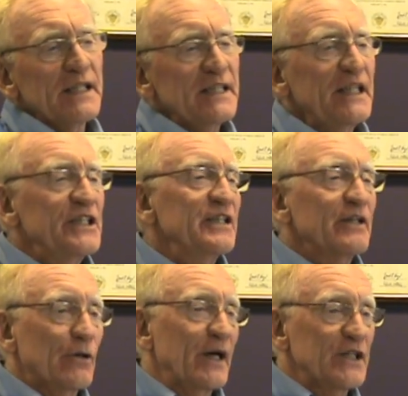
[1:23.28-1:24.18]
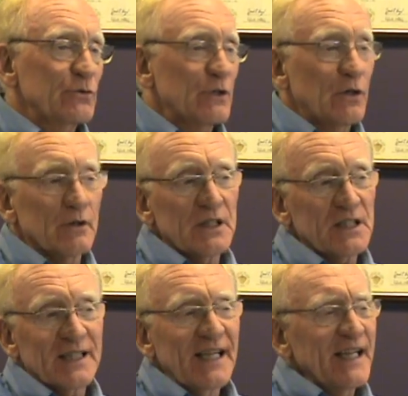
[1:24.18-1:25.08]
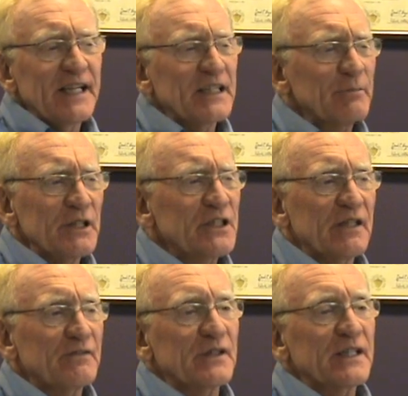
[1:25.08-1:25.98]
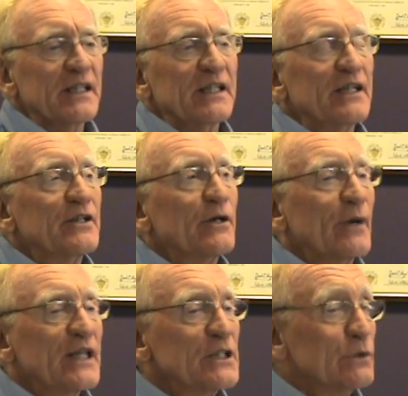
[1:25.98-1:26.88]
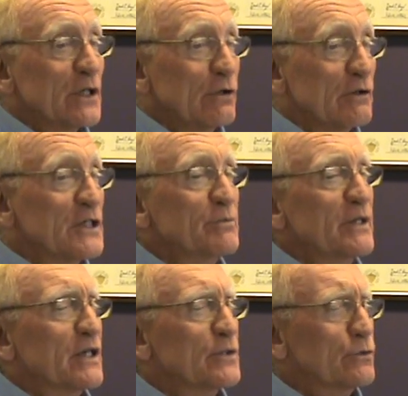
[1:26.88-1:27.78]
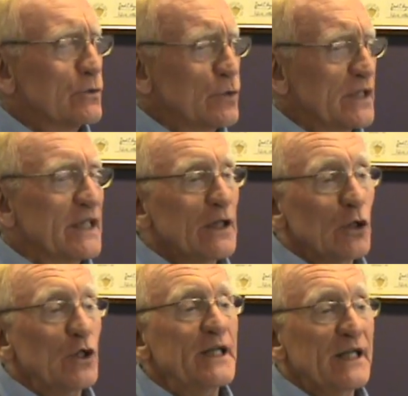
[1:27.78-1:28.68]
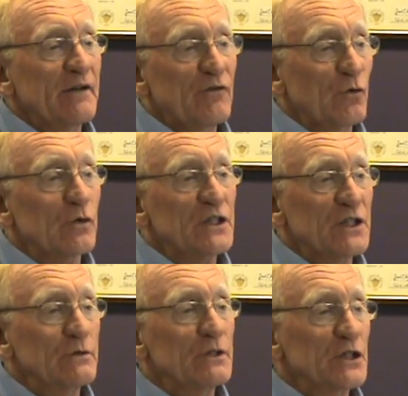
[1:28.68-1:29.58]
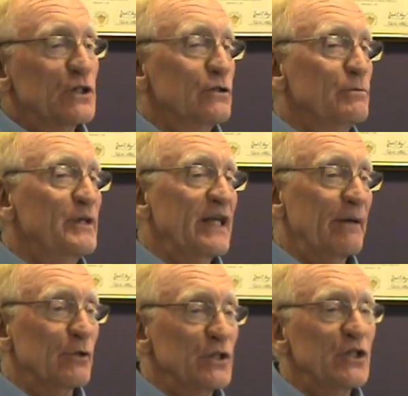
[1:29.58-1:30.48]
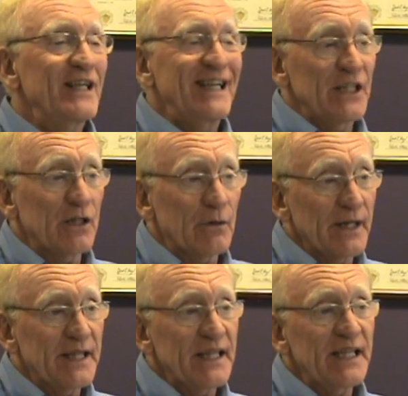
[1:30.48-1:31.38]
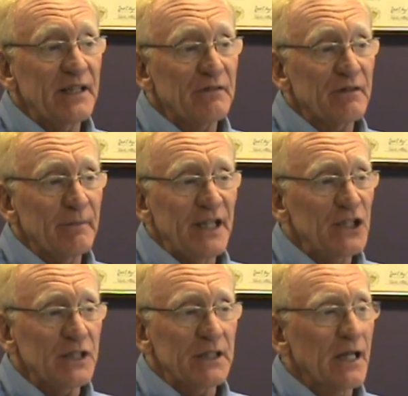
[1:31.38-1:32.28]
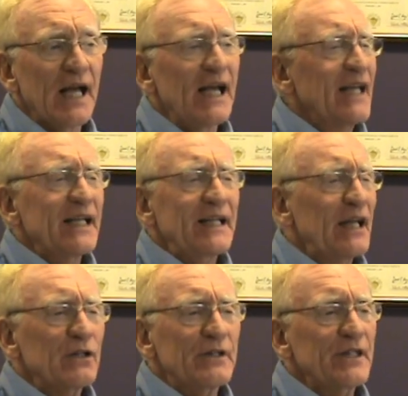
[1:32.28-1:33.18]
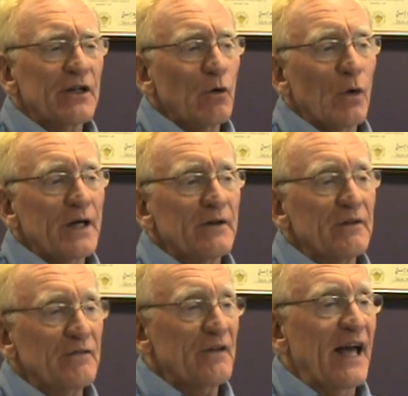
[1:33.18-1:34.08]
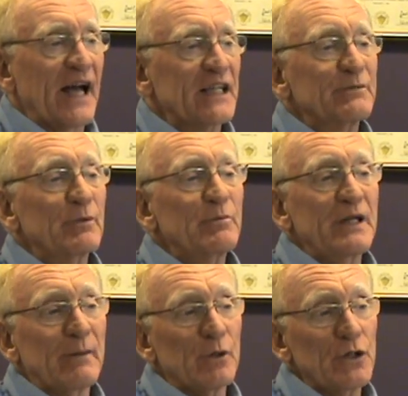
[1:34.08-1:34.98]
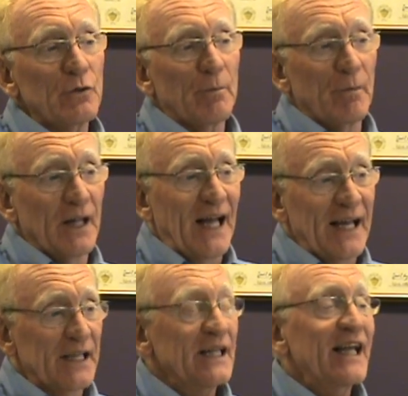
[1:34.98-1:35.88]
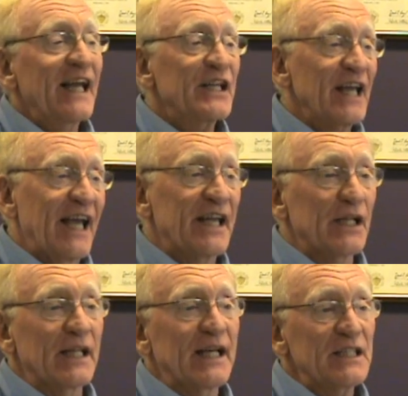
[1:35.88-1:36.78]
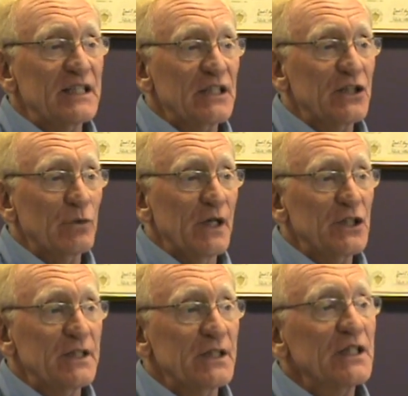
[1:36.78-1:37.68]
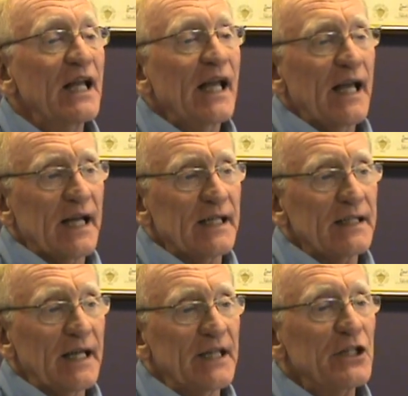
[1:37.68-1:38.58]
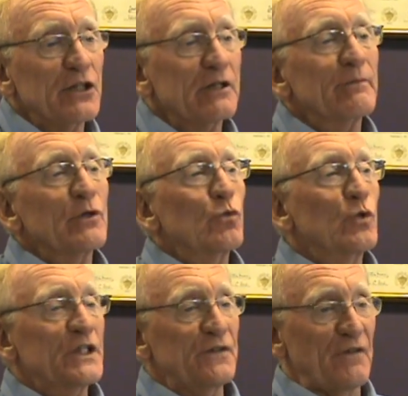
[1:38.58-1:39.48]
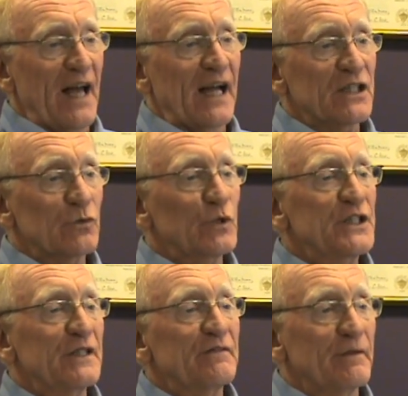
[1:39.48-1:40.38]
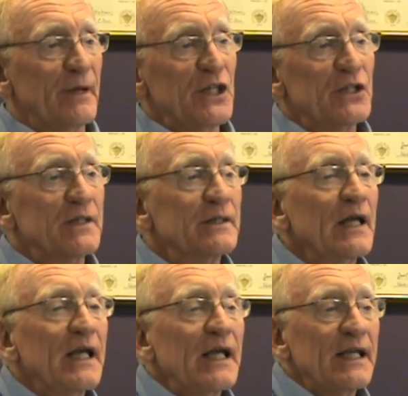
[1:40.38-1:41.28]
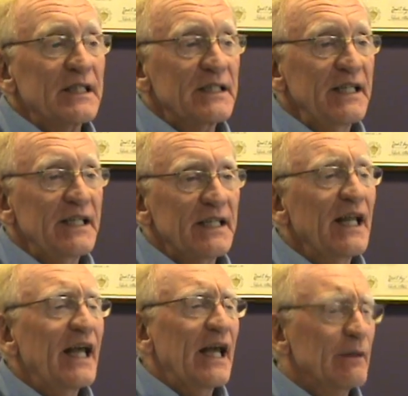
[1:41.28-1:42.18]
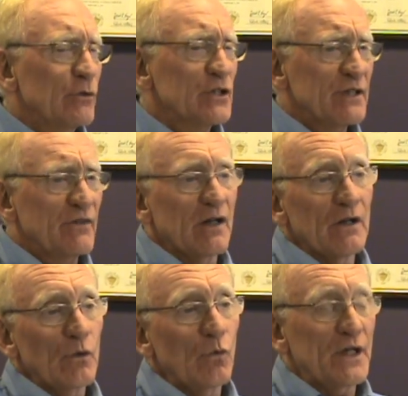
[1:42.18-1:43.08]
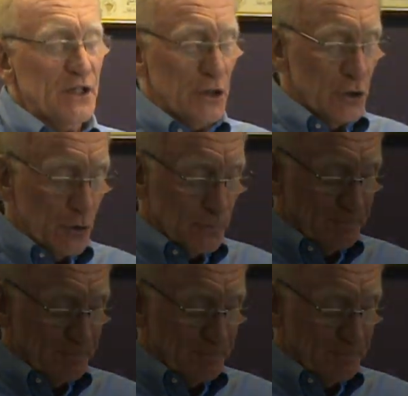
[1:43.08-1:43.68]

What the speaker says: Teaching a graduate course is much different than an undergraduate course because we're really looking for students to be able to integrate the information, not only acquire the facts, but be able to apply it and to analyze situations and determine which facts, which information is needed, and most of all, what to do.